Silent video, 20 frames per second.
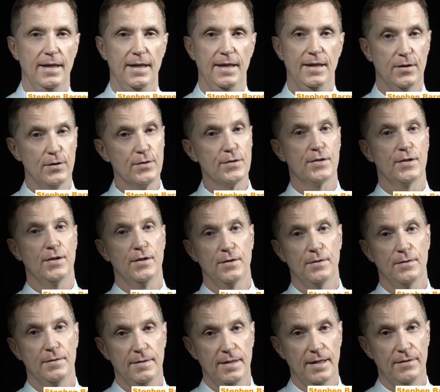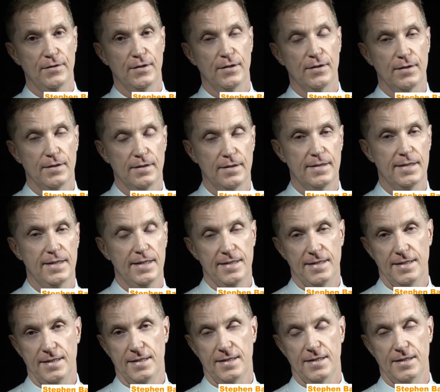It also never
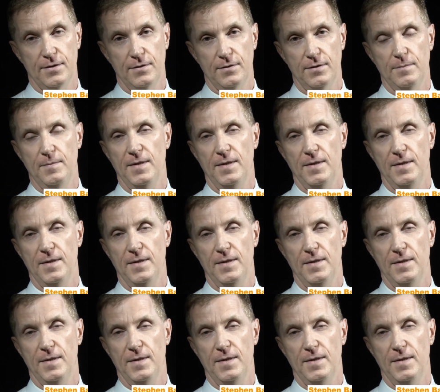ceases to